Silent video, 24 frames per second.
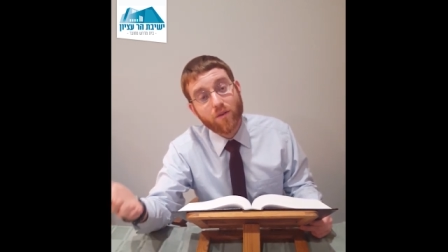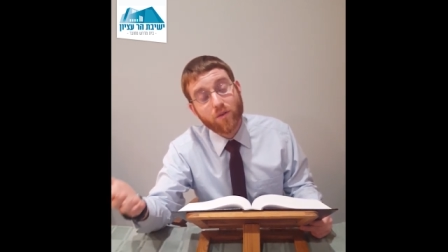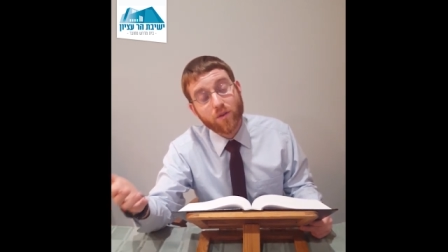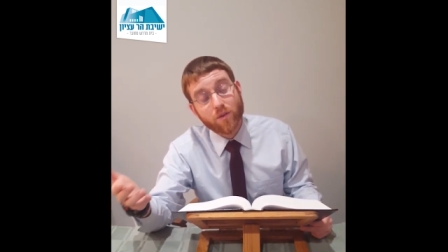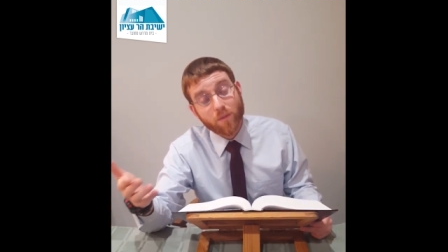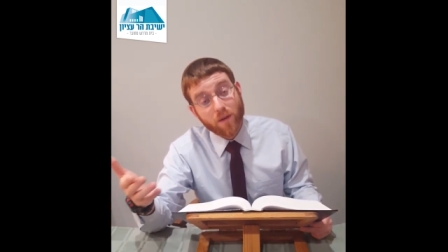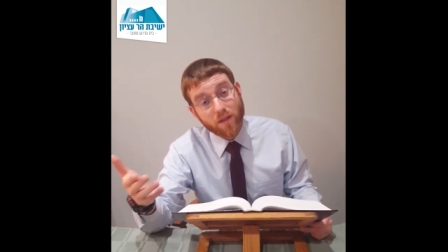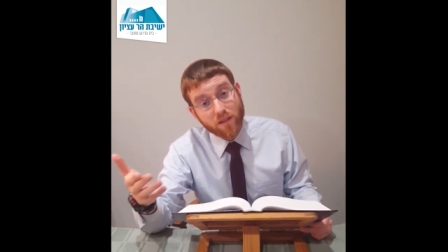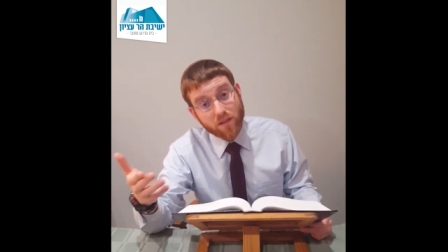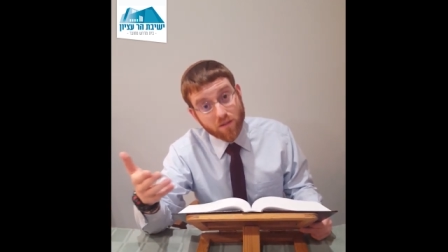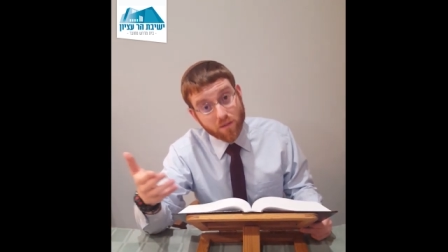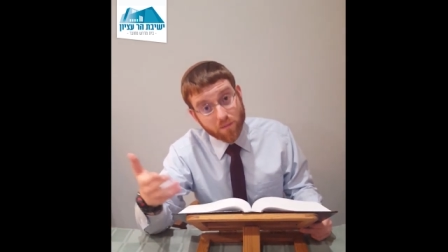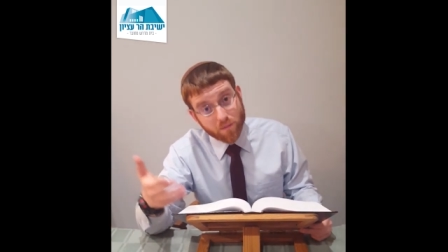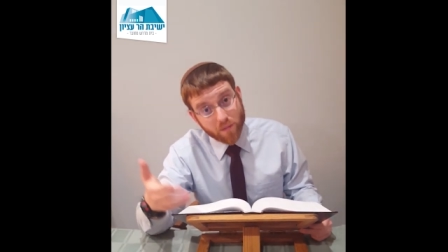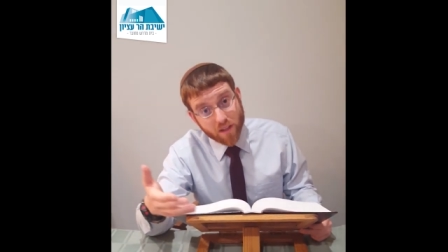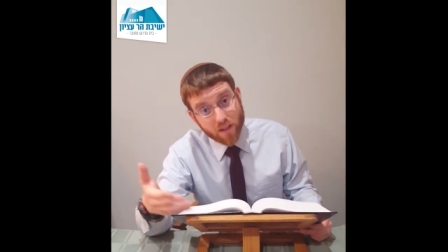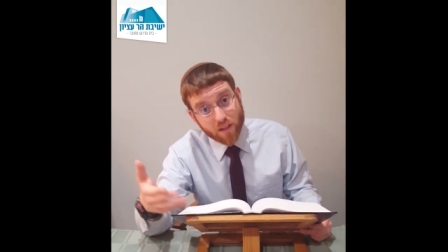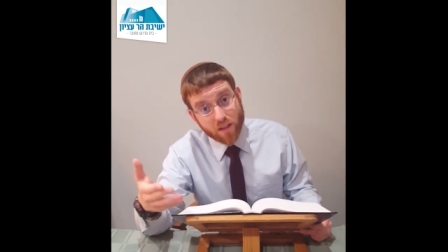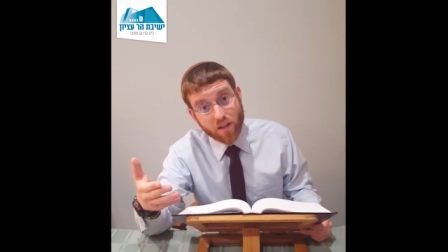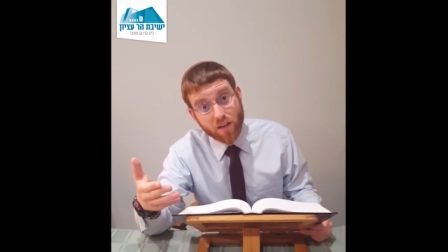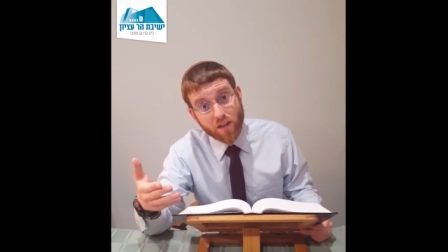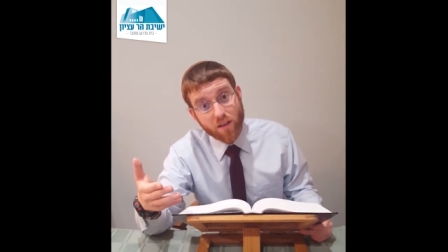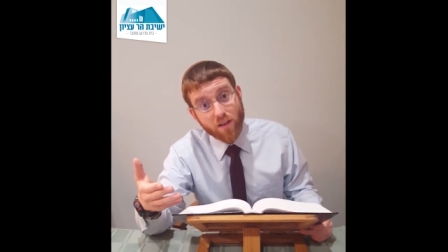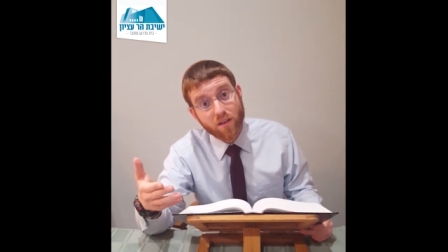
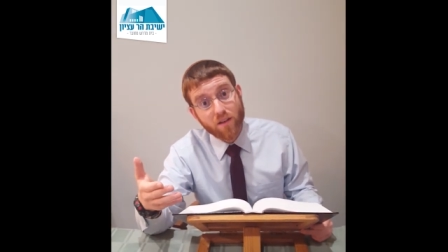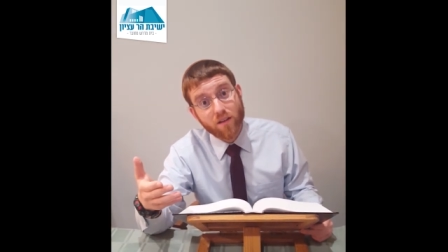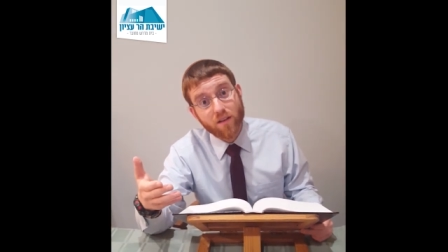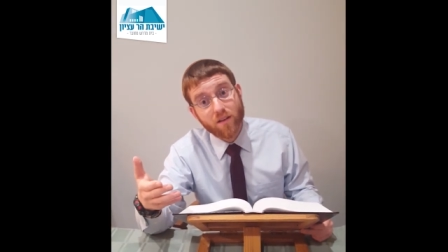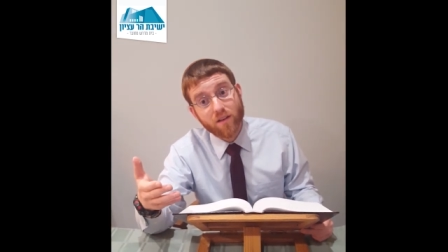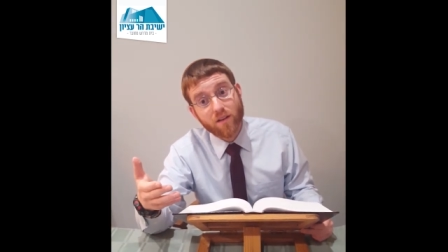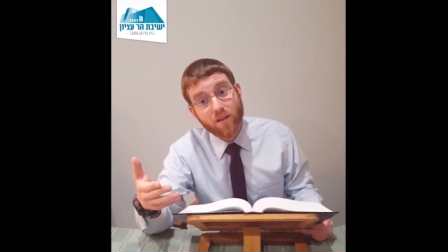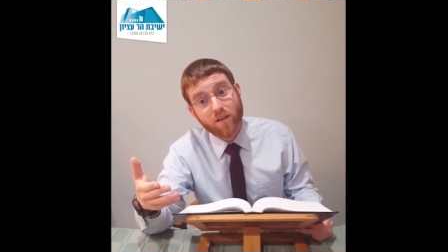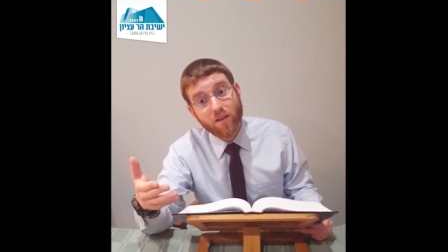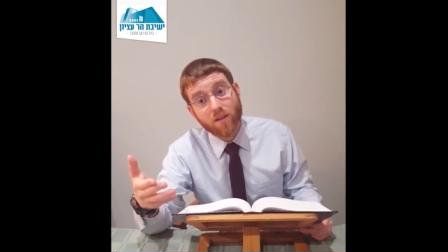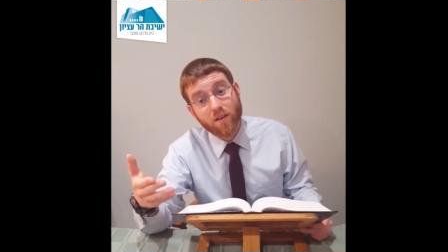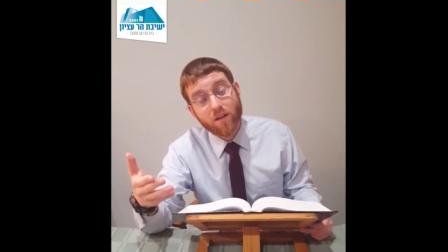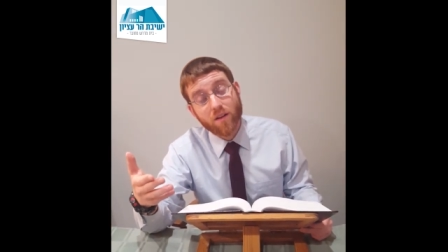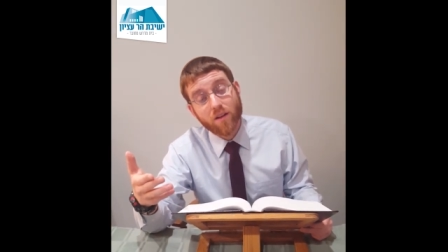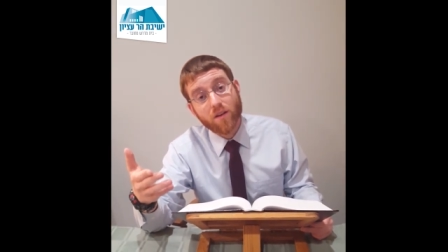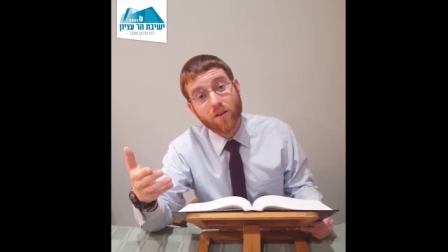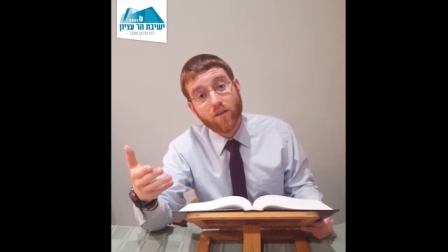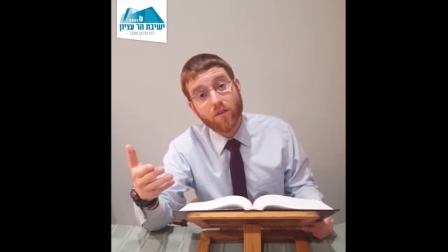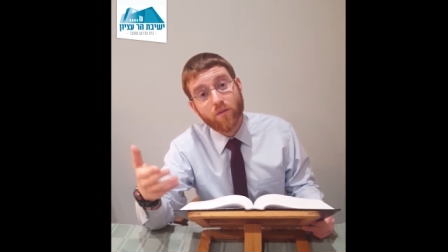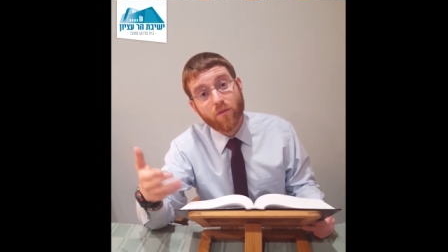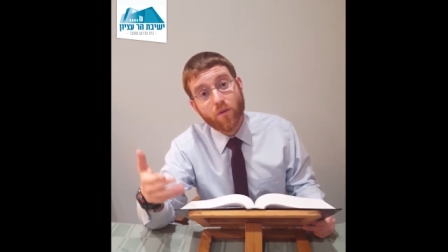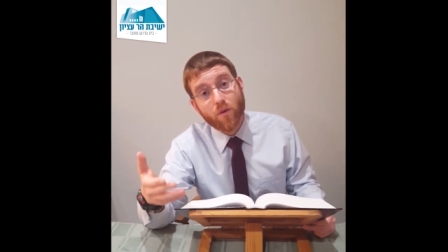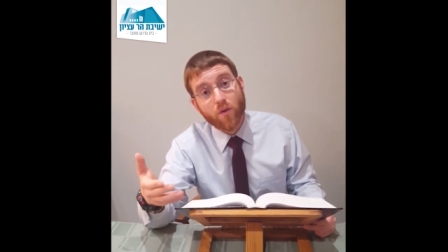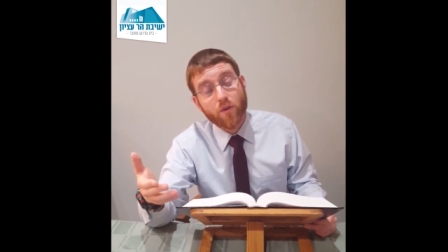responsibility
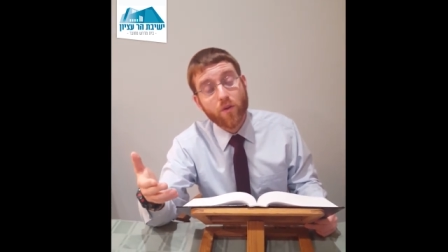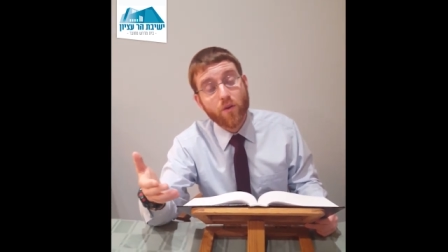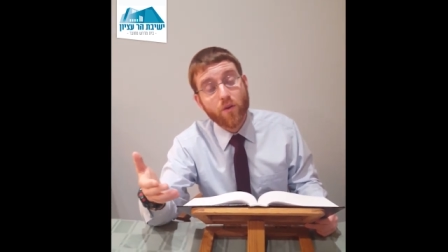for